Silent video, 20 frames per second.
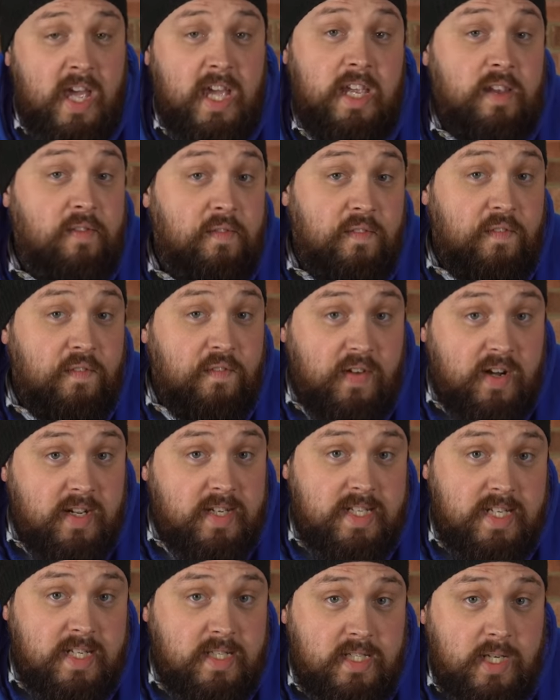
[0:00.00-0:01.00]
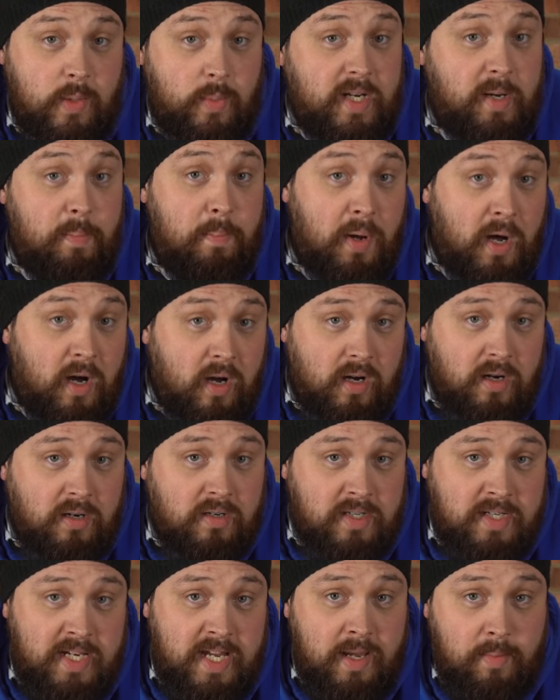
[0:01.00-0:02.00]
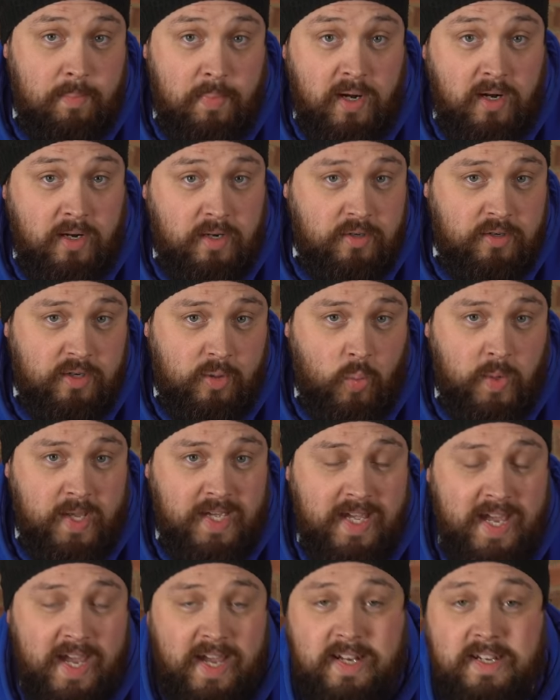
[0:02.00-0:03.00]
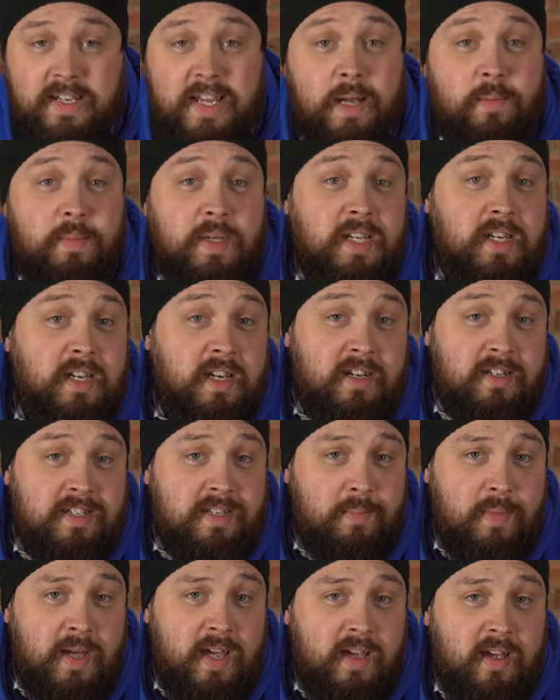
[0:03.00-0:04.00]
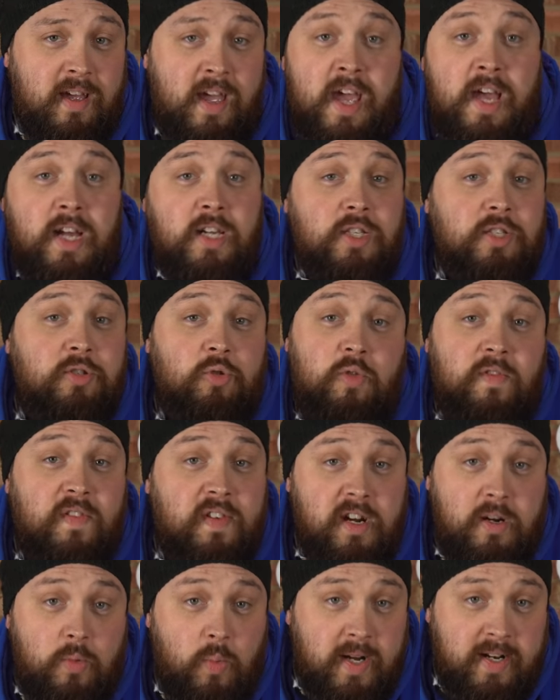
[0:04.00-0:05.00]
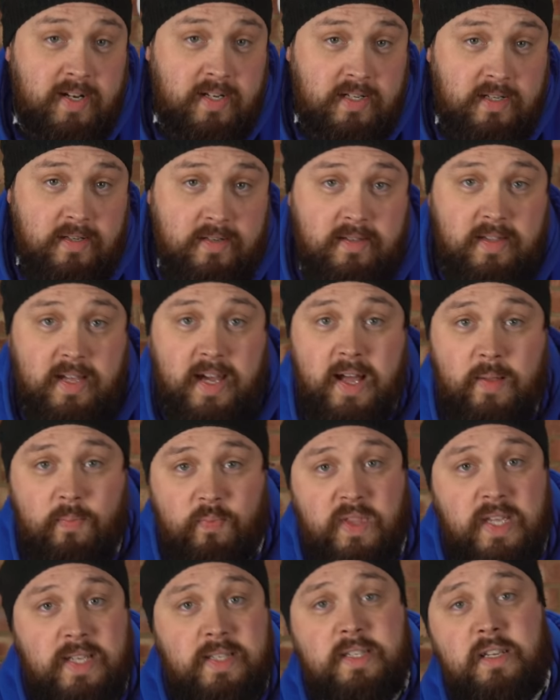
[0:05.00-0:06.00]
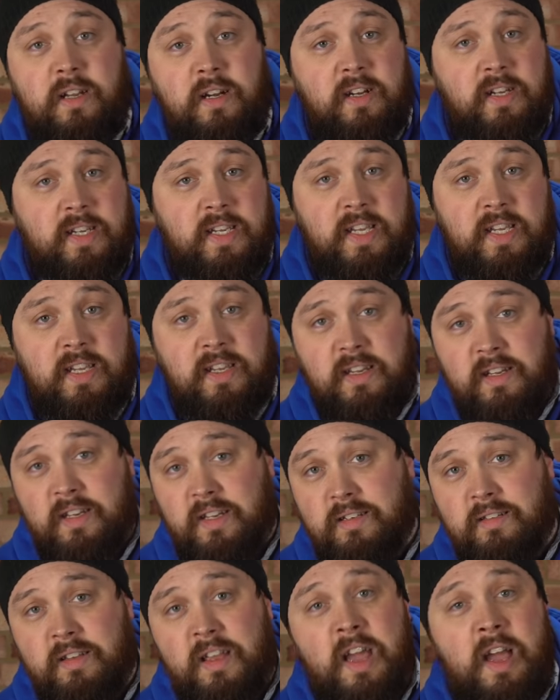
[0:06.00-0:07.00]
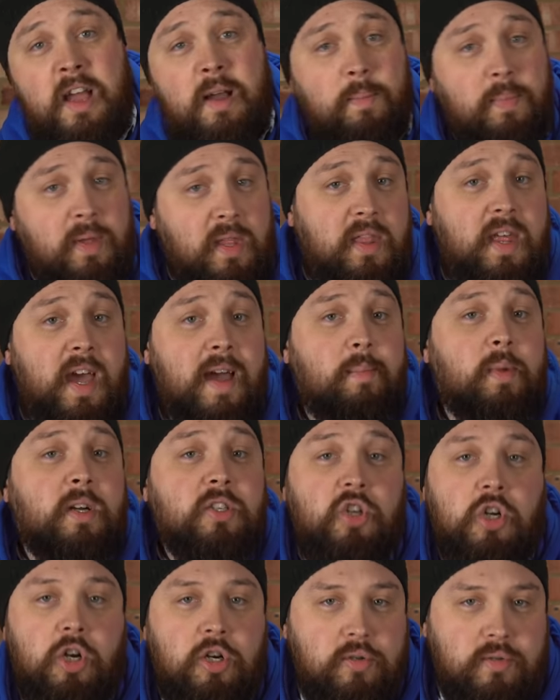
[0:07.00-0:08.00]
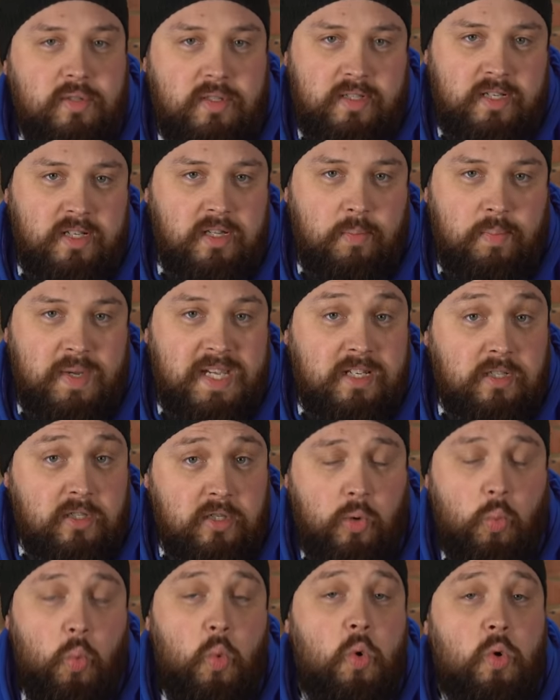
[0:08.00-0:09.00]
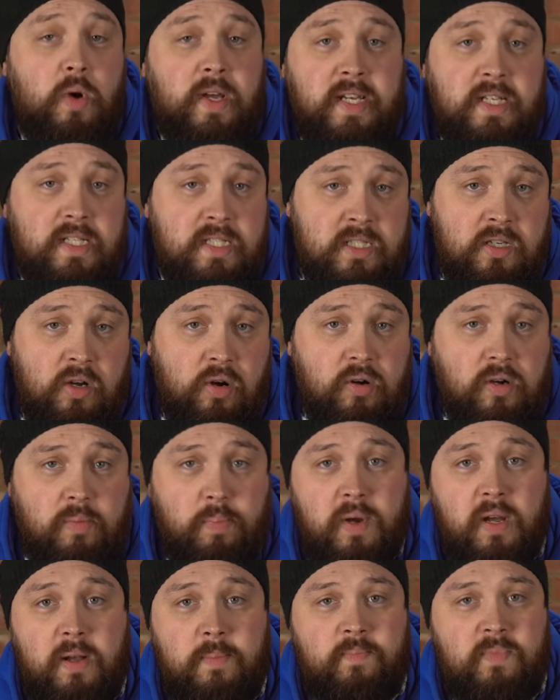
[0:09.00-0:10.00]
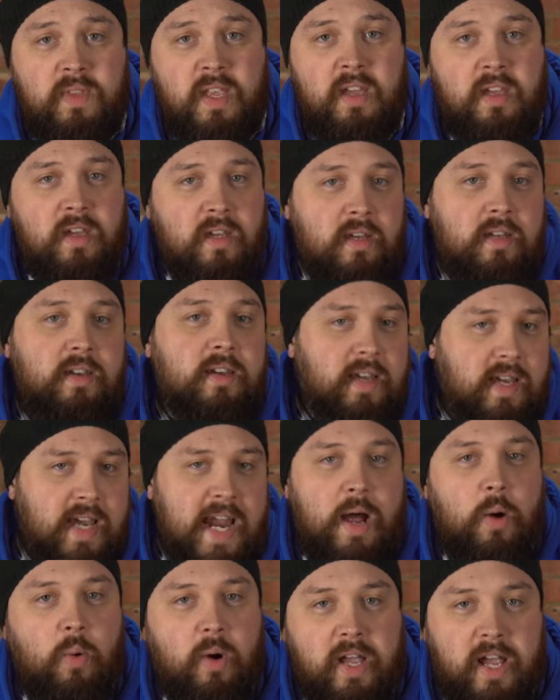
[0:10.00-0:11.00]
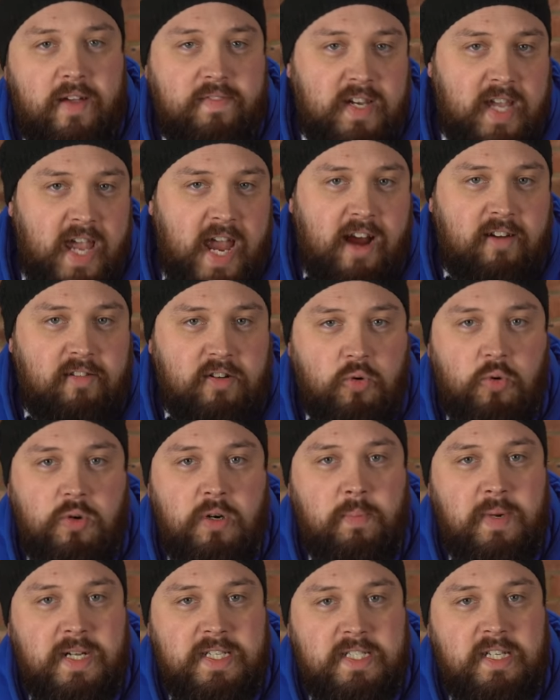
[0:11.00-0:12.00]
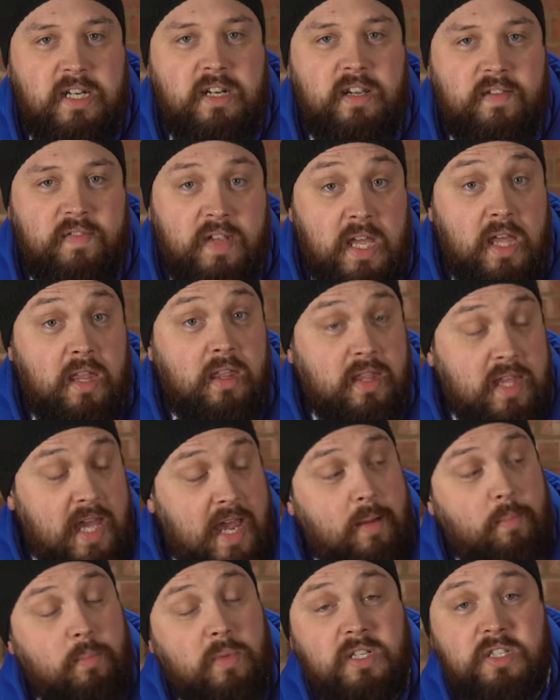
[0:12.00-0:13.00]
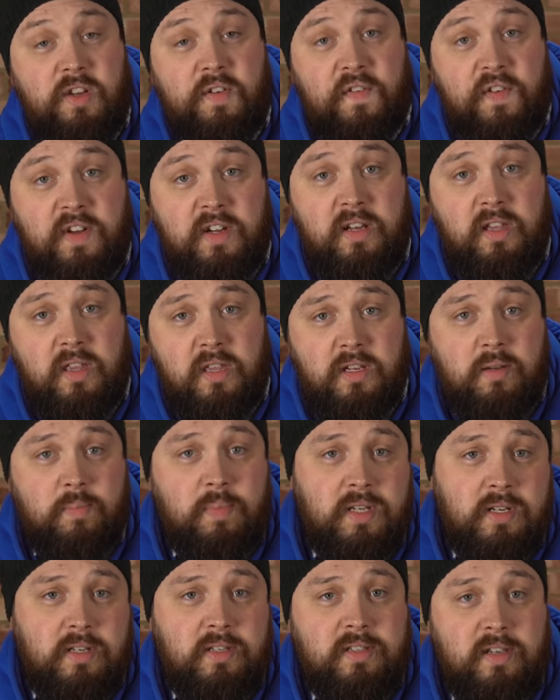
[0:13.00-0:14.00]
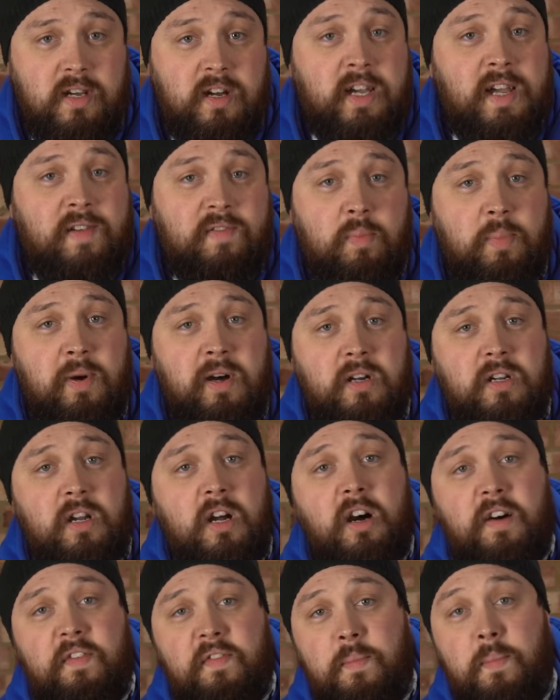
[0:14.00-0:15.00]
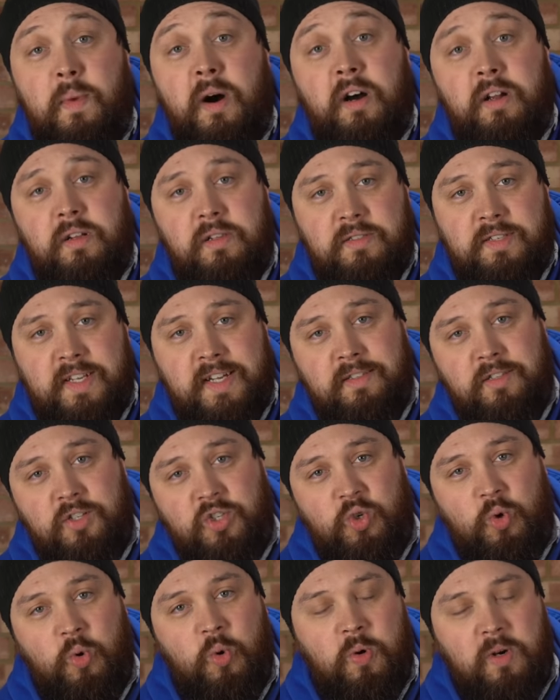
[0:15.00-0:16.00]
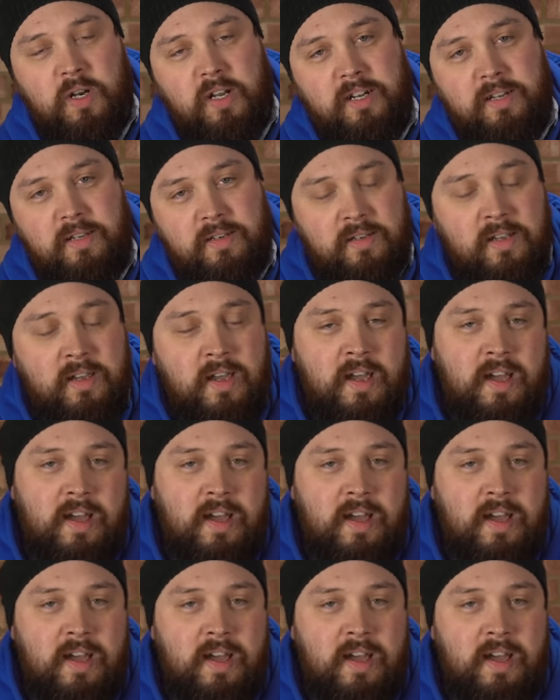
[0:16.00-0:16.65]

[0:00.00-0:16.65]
Even finding somewhere to park nearby on a weekend can be a nightmare. It's all very well and good that this guy here can be that much closer to the beach to walk his dog, but now I have to carry all of my dive gear that much further because I have to park half a mile down the shoreline.